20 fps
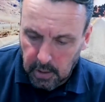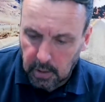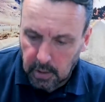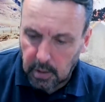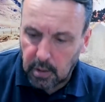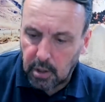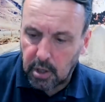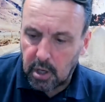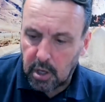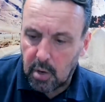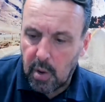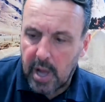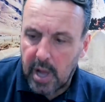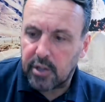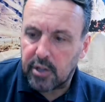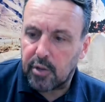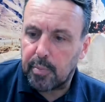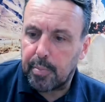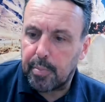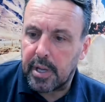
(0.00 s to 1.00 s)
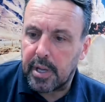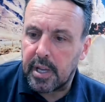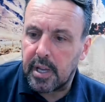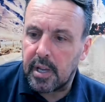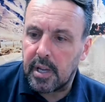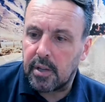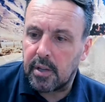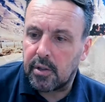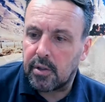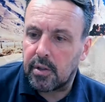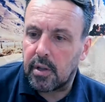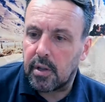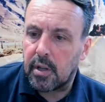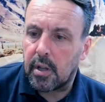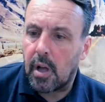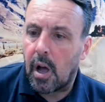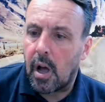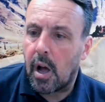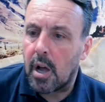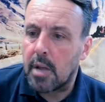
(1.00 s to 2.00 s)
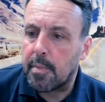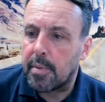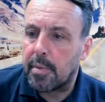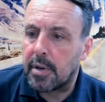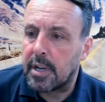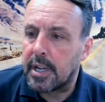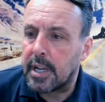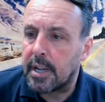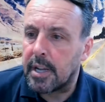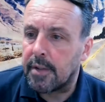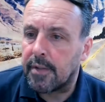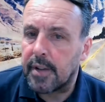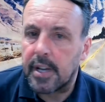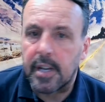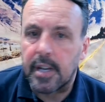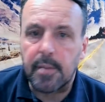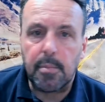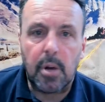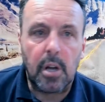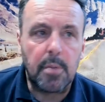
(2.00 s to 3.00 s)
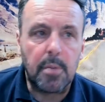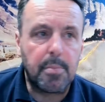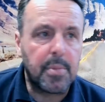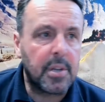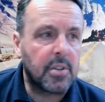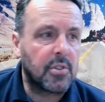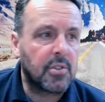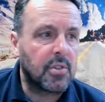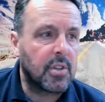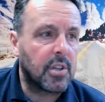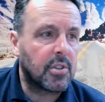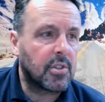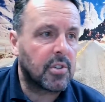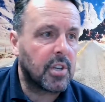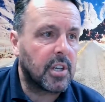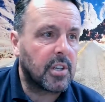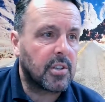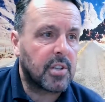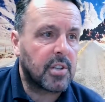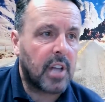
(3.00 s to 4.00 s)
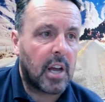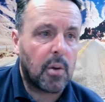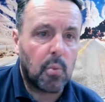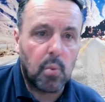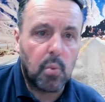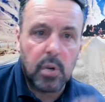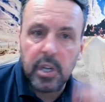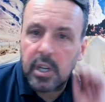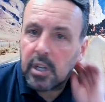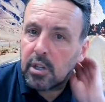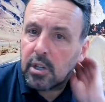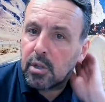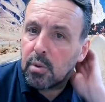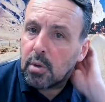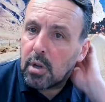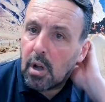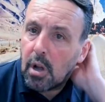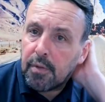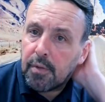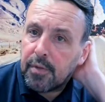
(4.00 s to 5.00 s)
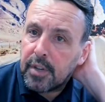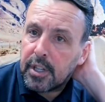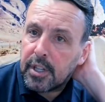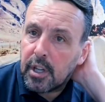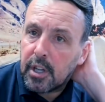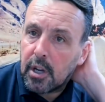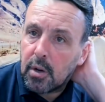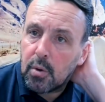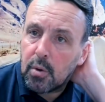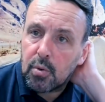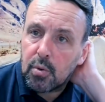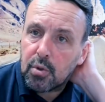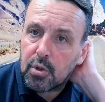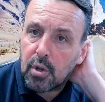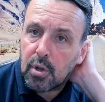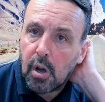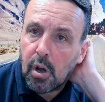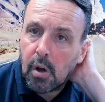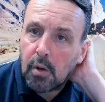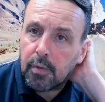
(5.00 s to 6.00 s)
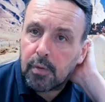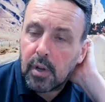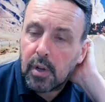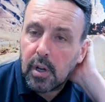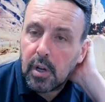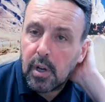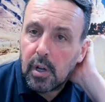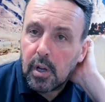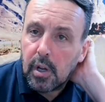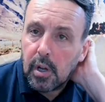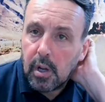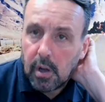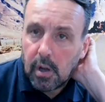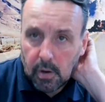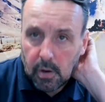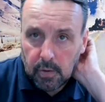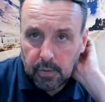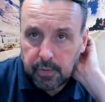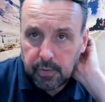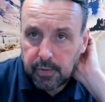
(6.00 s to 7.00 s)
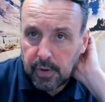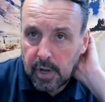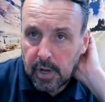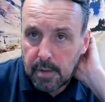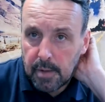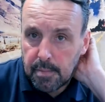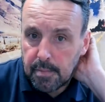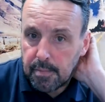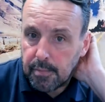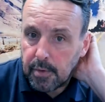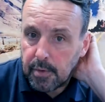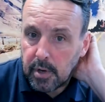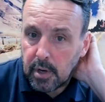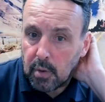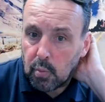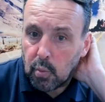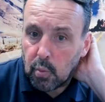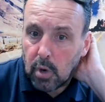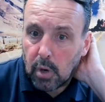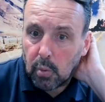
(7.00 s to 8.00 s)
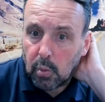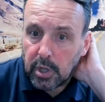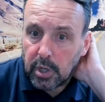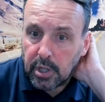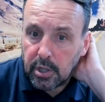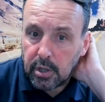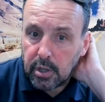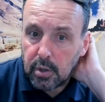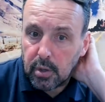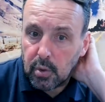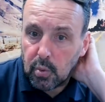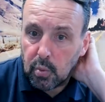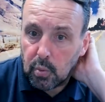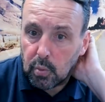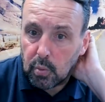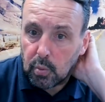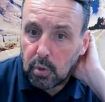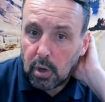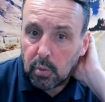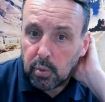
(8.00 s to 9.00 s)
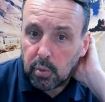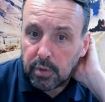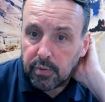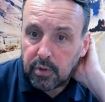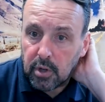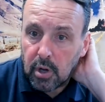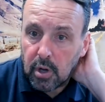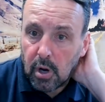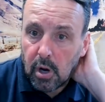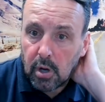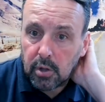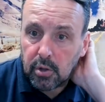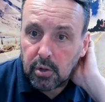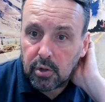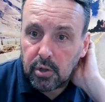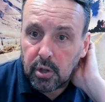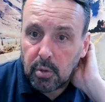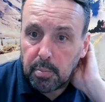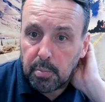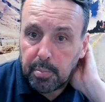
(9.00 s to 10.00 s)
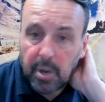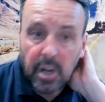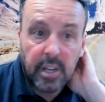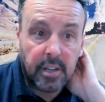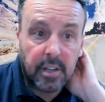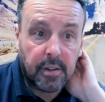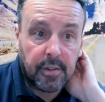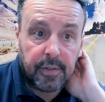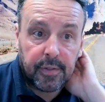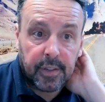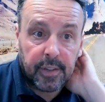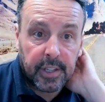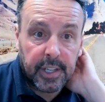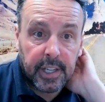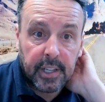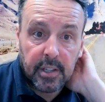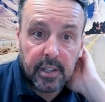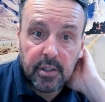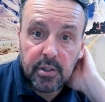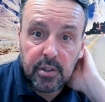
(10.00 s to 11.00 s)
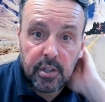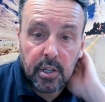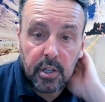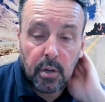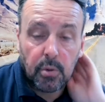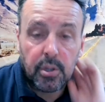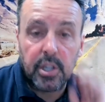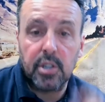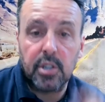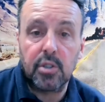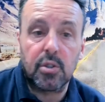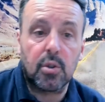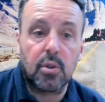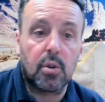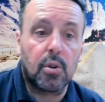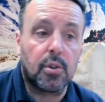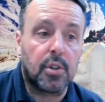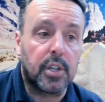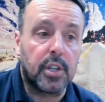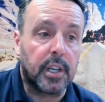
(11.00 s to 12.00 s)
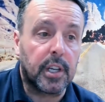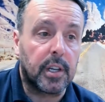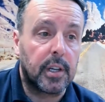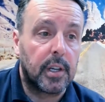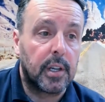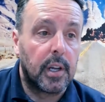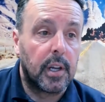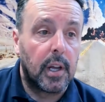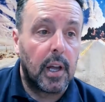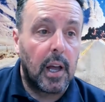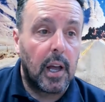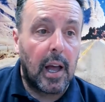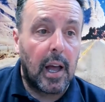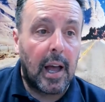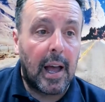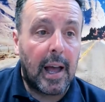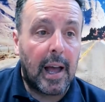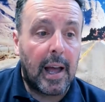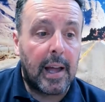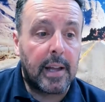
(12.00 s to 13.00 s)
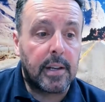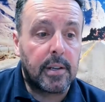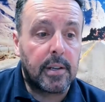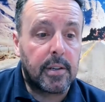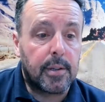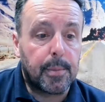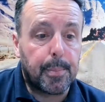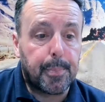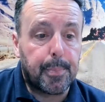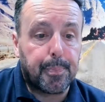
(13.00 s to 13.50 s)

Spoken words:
USPs, I believe, in my business is that we do a lot of videos of you know, what we do, what we've got, so bike fleets, you know, this sort of thing. And